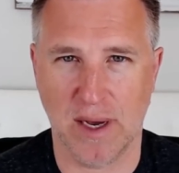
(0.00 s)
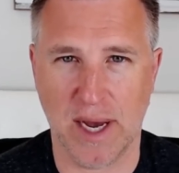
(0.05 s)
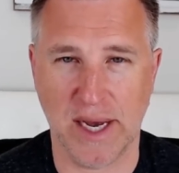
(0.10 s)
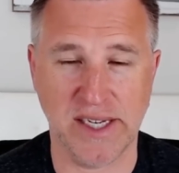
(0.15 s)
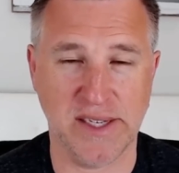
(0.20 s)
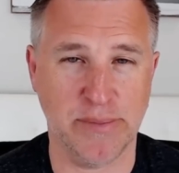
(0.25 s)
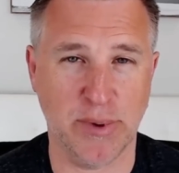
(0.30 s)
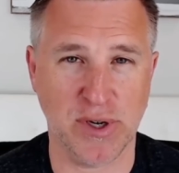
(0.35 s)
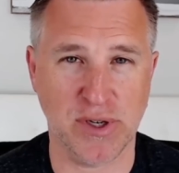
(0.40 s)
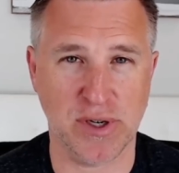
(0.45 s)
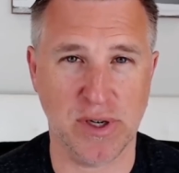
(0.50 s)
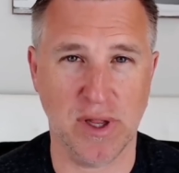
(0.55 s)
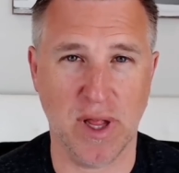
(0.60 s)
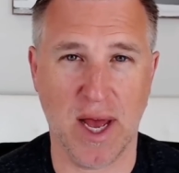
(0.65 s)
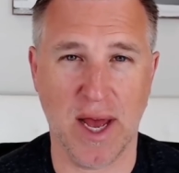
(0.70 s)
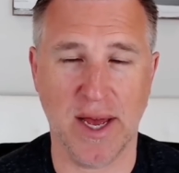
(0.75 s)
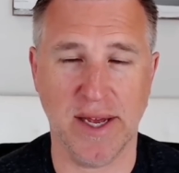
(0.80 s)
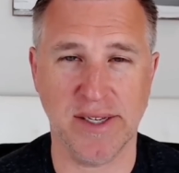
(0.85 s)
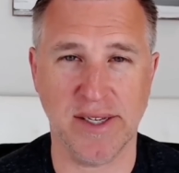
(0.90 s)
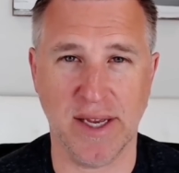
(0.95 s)
I
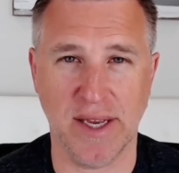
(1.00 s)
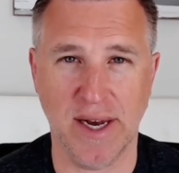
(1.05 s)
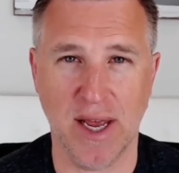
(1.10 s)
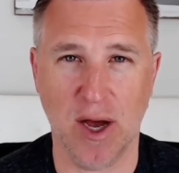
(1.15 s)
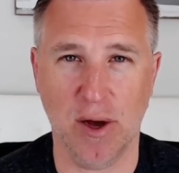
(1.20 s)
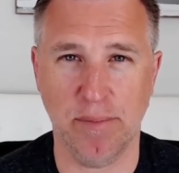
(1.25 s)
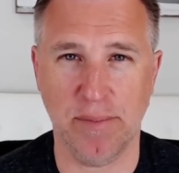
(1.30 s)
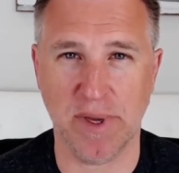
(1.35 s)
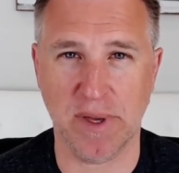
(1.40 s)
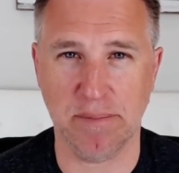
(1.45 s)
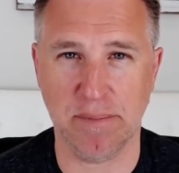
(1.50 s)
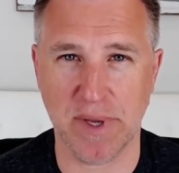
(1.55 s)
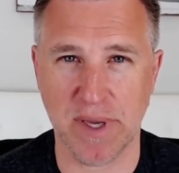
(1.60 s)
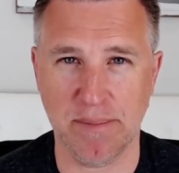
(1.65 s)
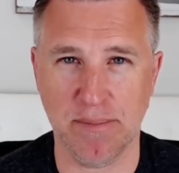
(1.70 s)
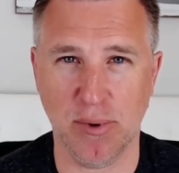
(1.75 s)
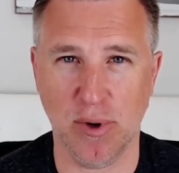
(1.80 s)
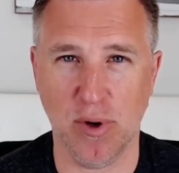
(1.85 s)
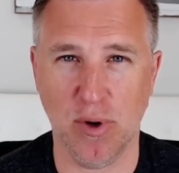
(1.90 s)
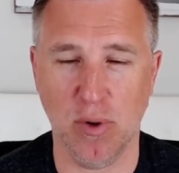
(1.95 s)
specialize in helping
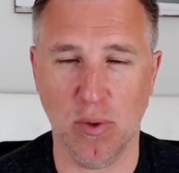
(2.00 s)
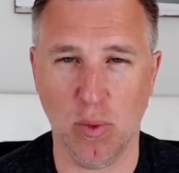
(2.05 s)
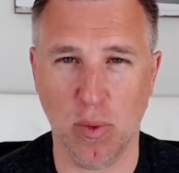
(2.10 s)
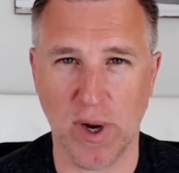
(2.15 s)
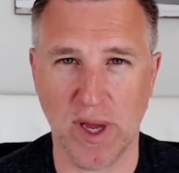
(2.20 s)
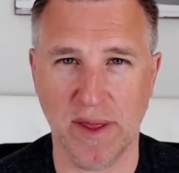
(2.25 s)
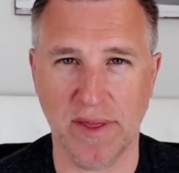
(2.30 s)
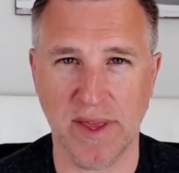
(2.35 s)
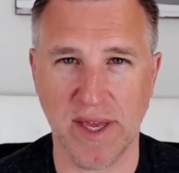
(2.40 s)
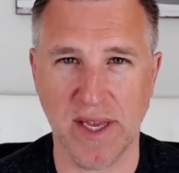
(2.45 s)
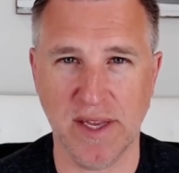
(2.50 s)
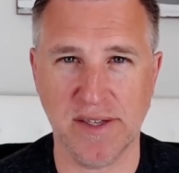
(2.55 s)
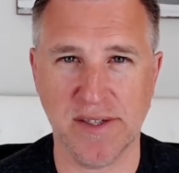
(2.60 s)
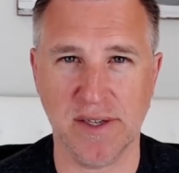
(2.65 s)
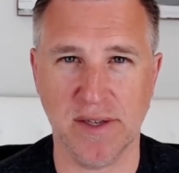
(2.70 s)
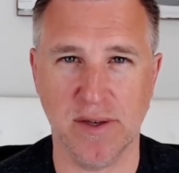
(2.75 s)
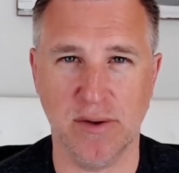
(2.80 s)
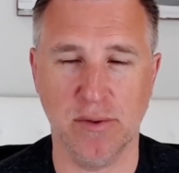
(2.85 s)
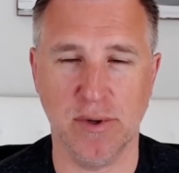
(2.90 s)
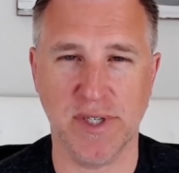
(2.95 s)
people with
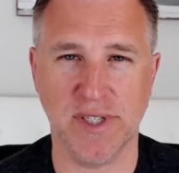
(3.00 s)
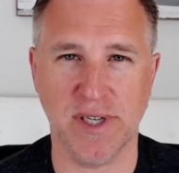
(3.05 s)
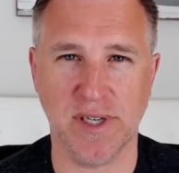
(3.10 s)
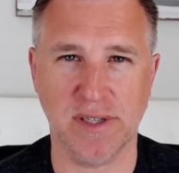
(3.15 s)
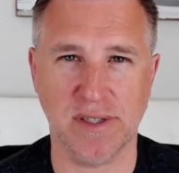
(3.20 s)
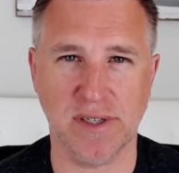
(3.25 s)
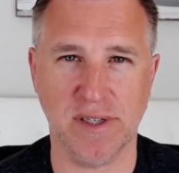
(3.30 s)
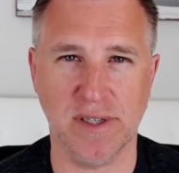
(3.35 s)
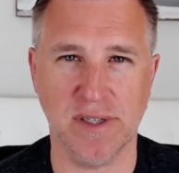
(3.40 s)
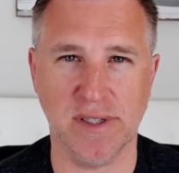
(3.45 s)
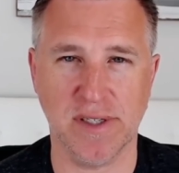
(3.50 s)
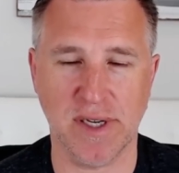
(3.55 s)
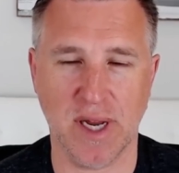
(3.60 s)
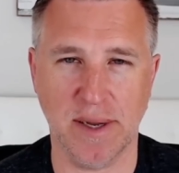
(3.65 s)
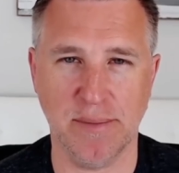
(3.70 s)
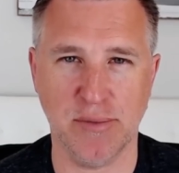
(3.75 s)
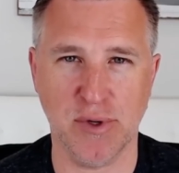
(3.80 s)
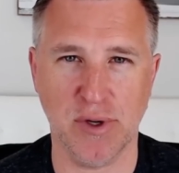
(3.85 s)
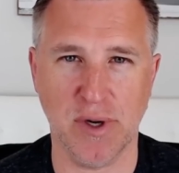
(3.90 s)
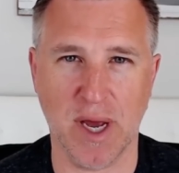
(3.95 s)
insulin resistance,
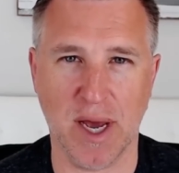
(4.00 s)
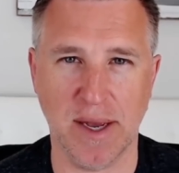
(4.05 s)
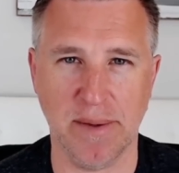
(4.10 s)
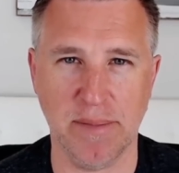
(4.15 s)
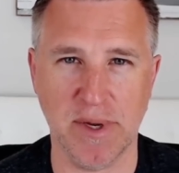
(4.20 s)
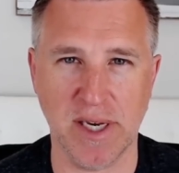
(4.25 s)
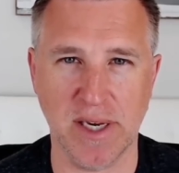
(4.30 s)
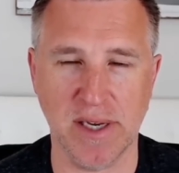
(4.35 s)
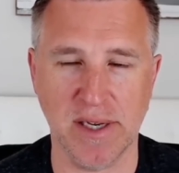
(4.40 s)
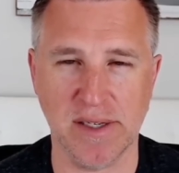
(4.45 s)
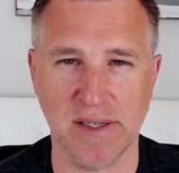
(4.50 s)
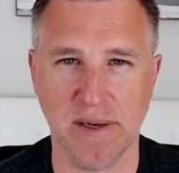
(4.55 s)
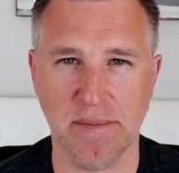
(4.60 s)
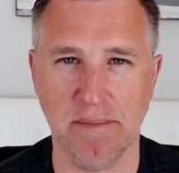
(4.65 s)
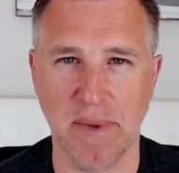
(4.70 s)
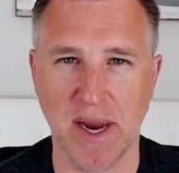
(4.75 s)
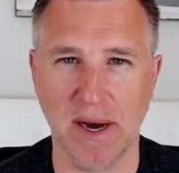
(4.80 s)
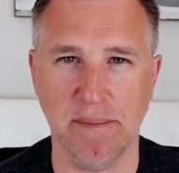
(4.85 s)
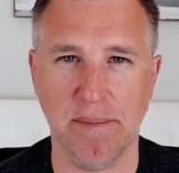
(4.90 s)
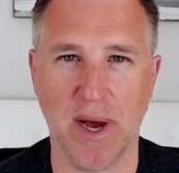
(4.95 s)
type 2 diabetes, and
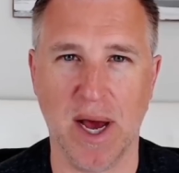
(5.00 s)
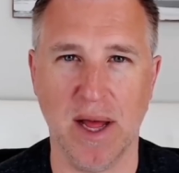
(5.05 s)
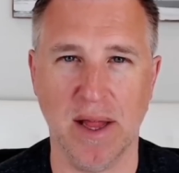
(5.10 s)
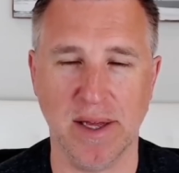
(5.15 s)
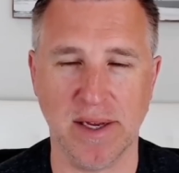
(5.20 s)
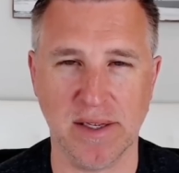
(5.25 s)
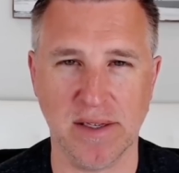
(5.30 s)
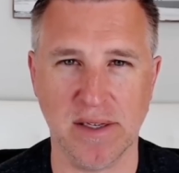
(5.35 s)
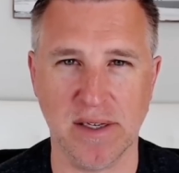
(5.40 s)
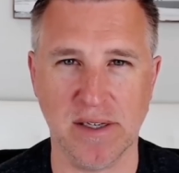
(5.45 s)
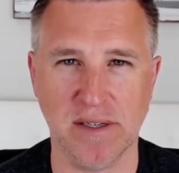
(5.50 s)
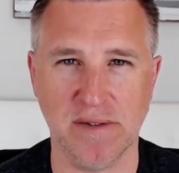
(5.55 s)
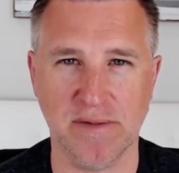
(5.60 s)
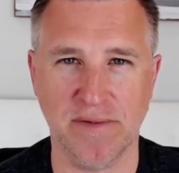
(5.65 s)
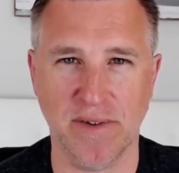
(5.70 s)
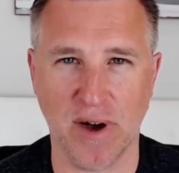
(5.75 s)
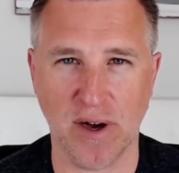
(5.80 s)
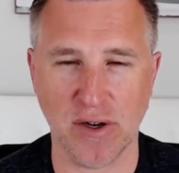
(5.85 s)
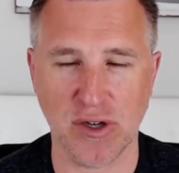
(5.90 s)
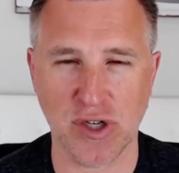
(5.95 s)
metabolic
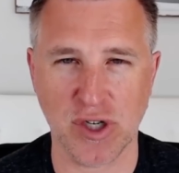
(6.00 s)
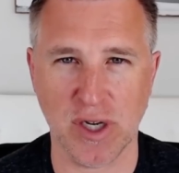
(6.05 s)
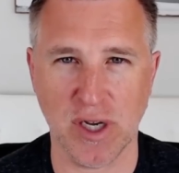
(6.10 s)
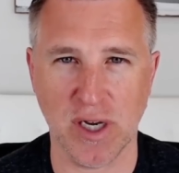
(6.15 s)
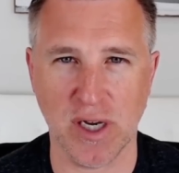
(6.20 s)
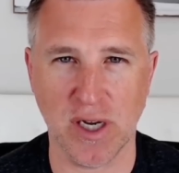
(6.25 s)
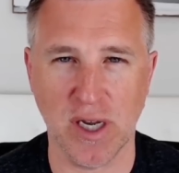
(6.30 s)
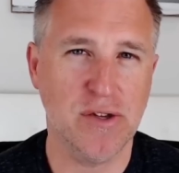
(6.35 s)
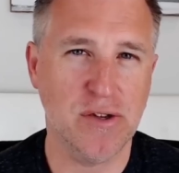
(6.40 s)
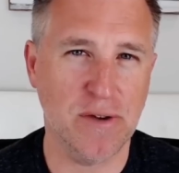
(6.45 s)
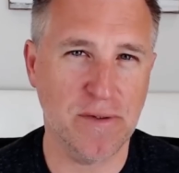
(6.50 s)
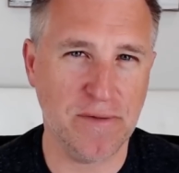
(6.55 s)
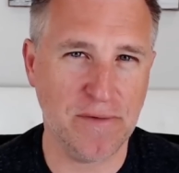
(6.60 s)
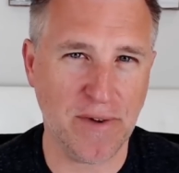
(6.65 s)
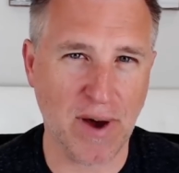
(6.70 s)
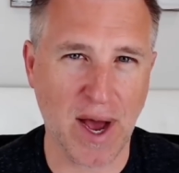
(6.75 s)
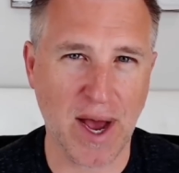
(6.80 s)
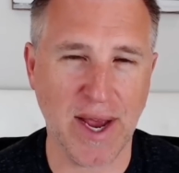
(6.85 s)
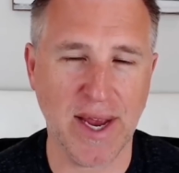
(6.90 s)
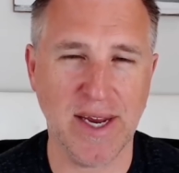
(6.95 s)
dysfunction to
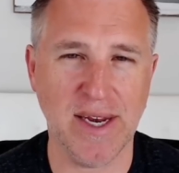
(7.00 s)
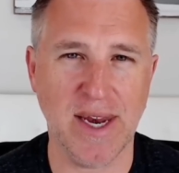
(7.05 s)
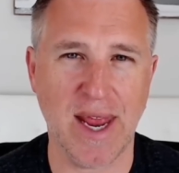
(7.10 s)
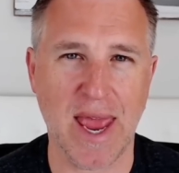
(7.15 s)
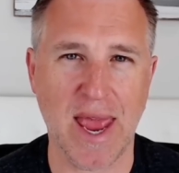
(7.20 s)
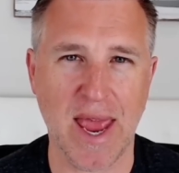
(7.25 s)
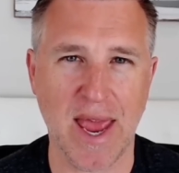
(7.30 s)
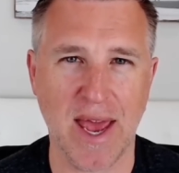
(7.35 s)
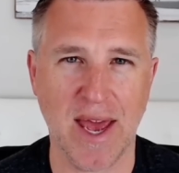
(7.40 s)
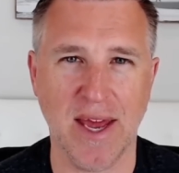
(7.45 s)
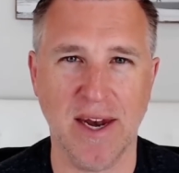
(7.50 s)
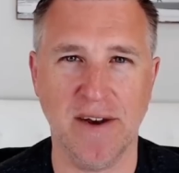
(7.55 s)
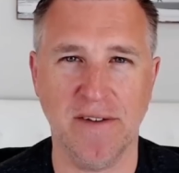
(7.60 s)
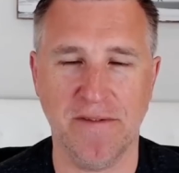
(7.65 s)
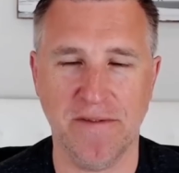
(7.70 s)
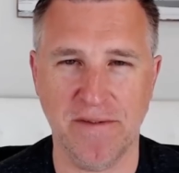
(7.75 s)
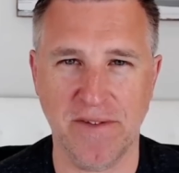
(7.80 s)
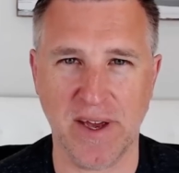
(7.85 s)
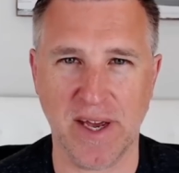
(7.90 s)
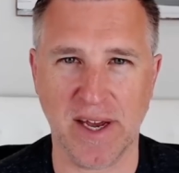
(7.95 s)
find and
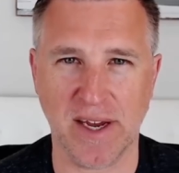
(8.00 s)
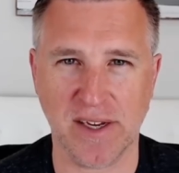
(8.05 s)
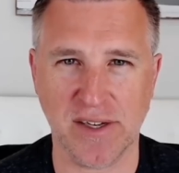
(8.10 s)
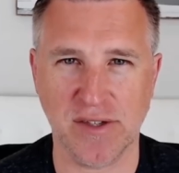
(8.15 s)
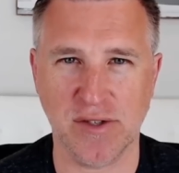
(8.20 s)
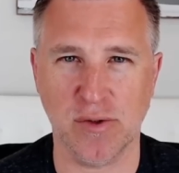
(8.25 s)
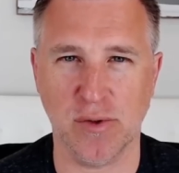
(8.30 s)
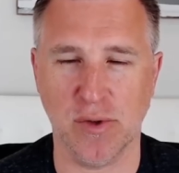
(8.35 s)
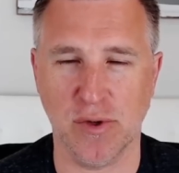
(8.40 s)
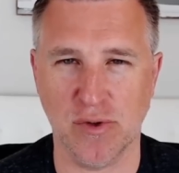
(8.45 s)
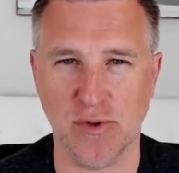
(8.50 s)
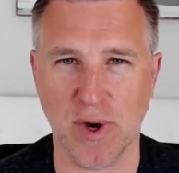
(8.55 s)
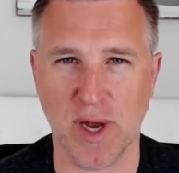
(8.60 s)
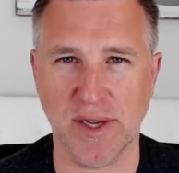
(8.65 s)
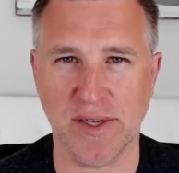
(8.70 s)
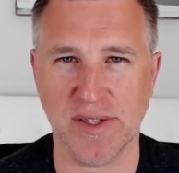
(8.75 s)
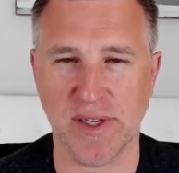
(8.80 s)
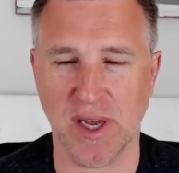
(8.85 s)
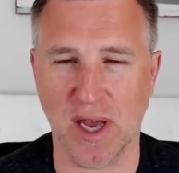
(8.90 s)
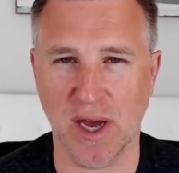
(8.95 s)
fix, to
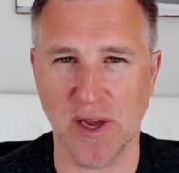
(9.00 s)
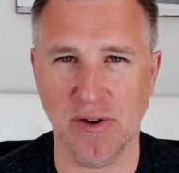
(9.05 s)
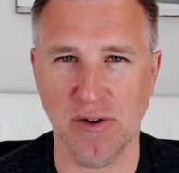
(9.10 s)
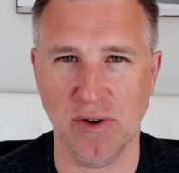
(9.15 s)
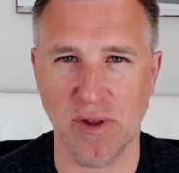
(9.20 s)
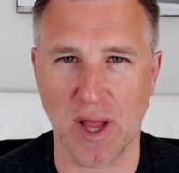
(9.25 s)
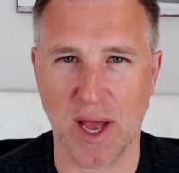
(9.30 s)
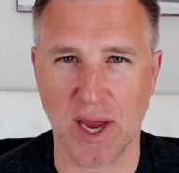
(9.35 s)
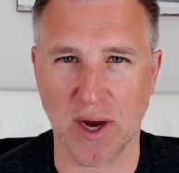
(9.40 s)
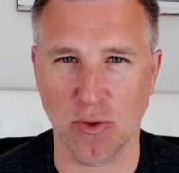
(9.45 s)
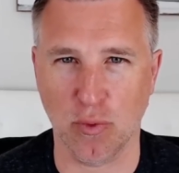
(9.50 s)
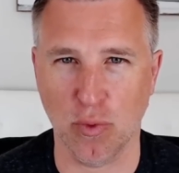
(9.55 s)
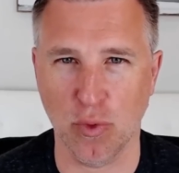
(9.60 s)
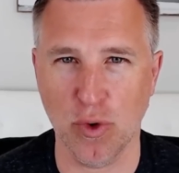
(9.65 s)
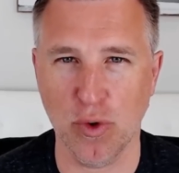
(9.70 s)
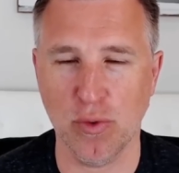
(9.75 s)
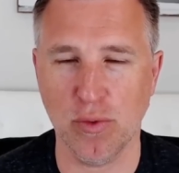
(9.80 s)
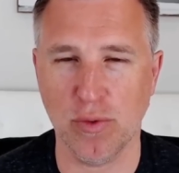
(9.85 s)
address the underlying root